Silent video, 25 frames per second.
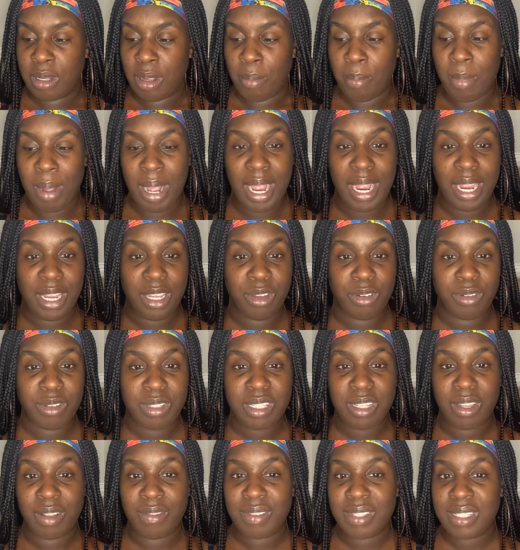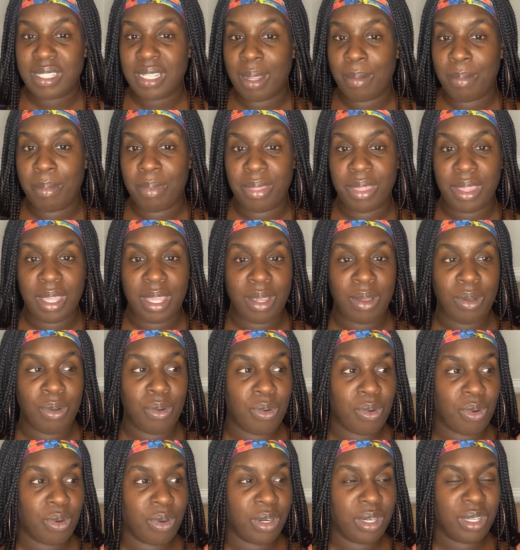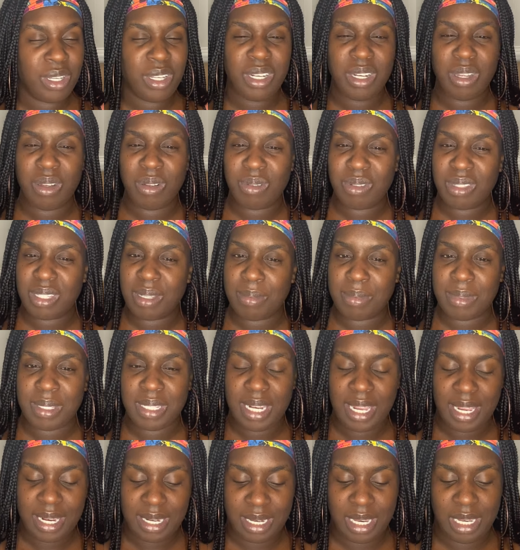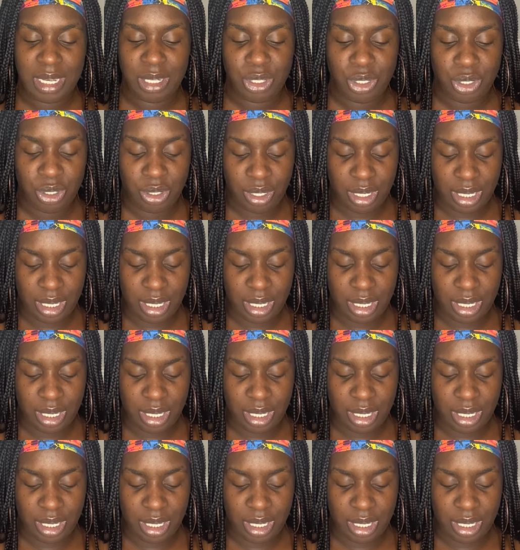buying yourself something, or you know, something to that nature.